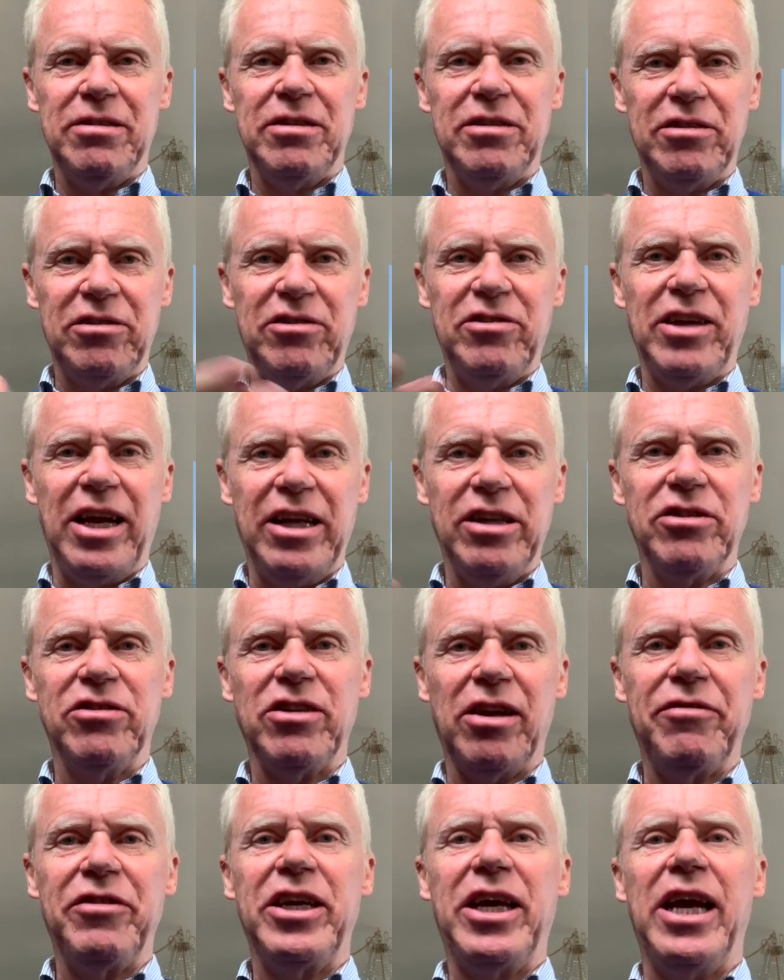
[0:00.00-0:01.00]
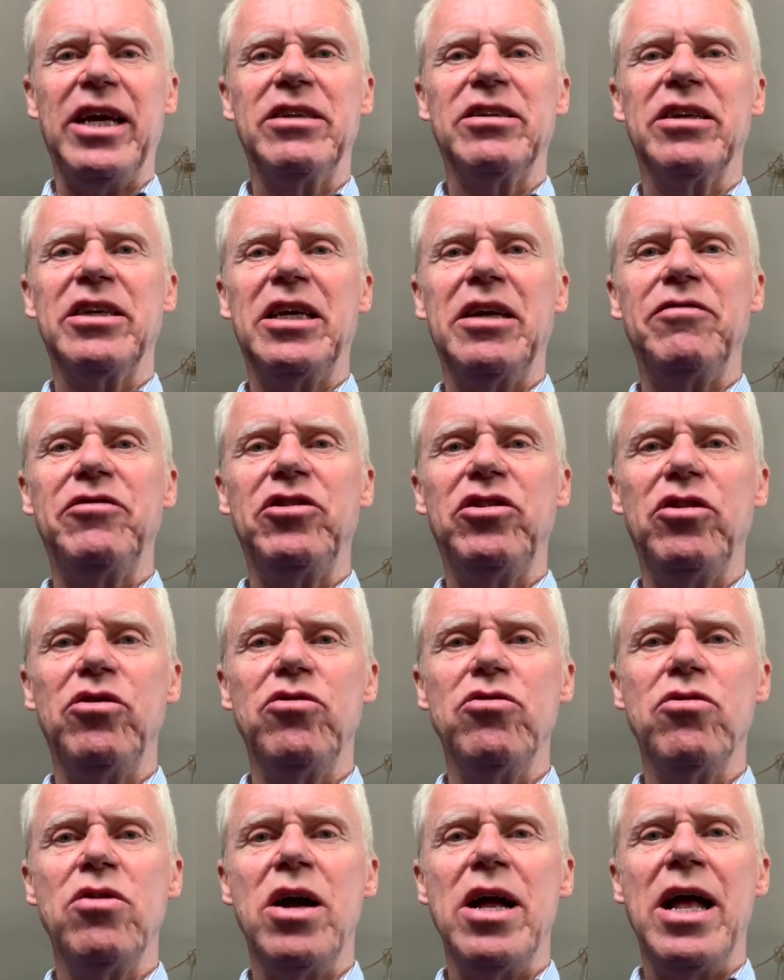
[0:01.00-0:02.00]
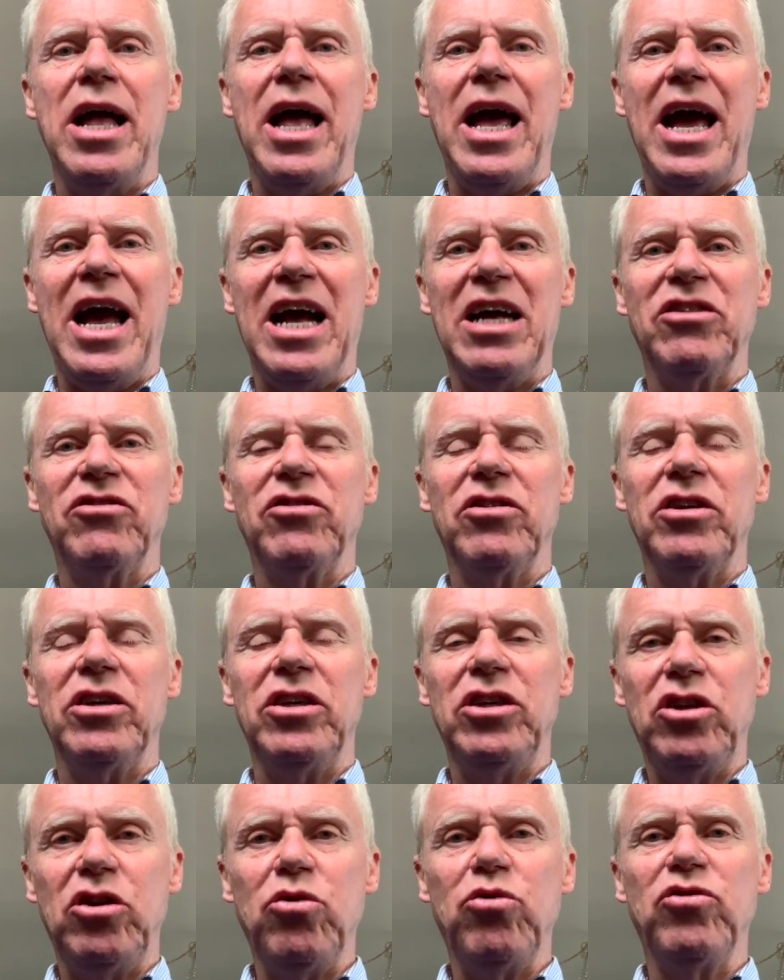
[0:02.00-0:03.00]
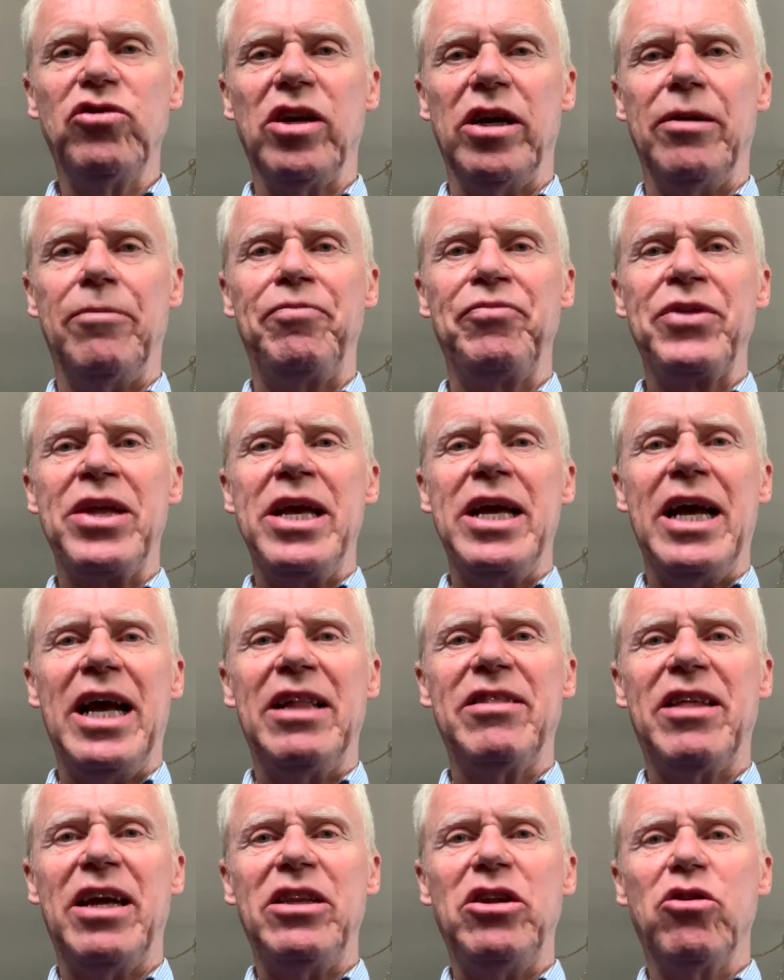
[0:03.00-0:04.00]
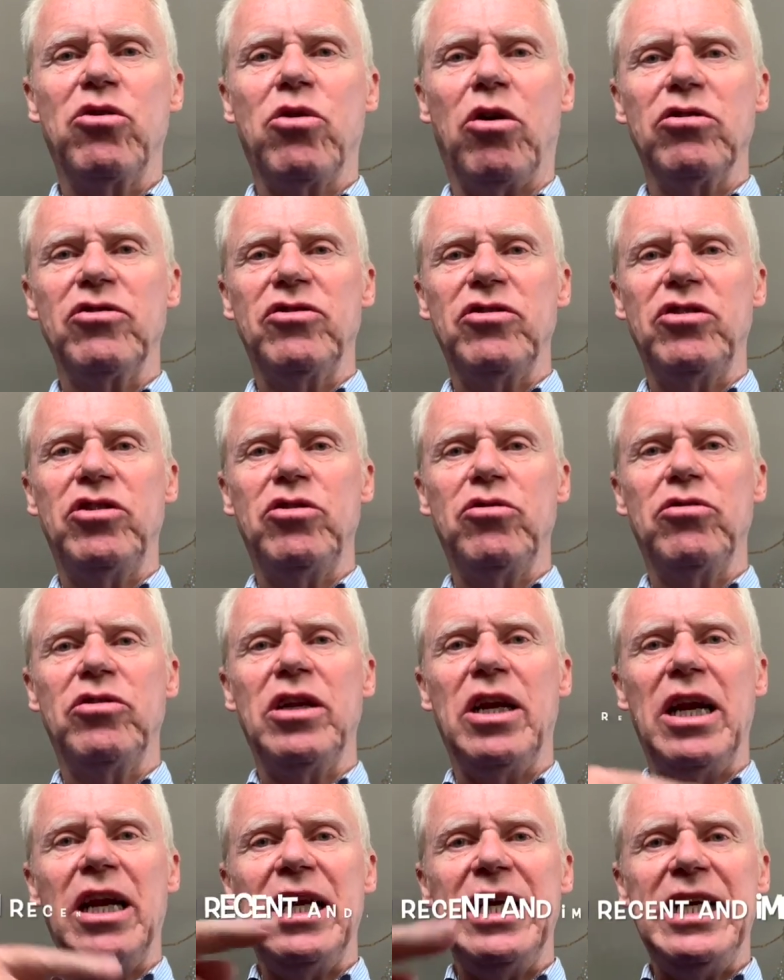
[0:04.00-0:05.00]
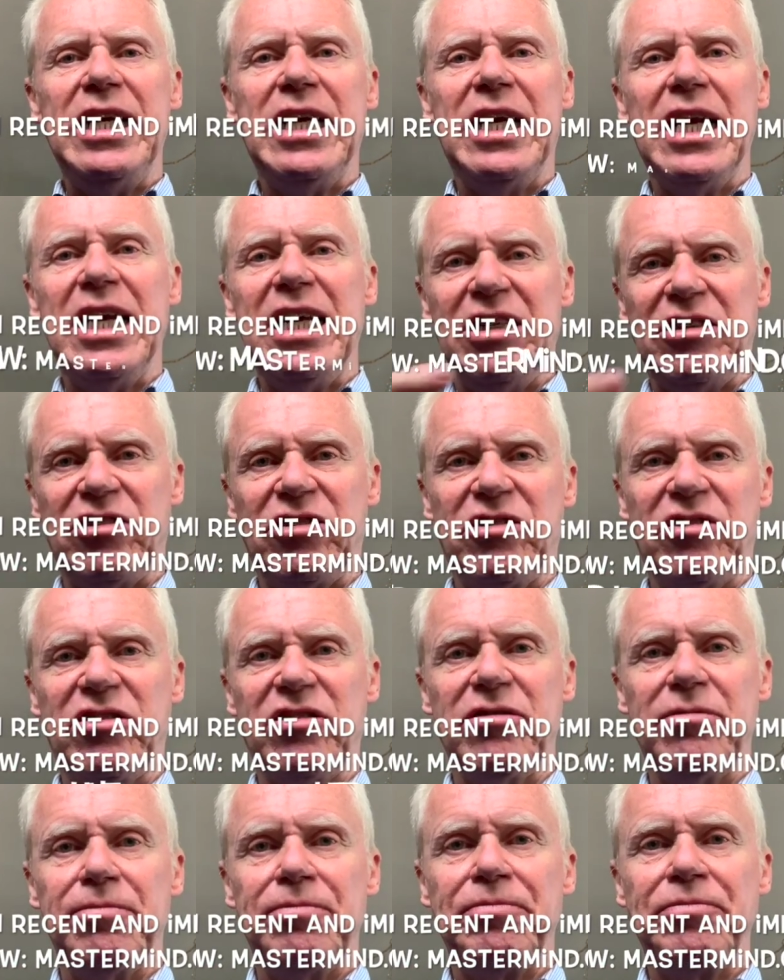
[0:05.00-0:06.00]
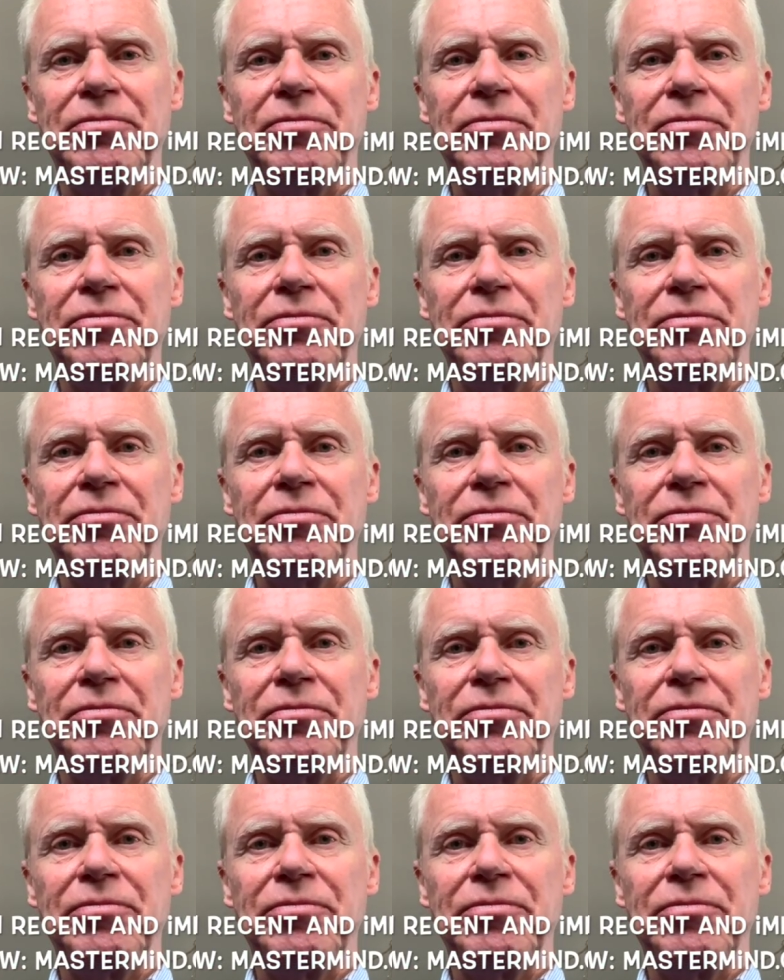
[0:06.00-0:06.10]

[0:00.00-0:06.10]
Sales Navigator gives you as a user. And then you constitute lead lists.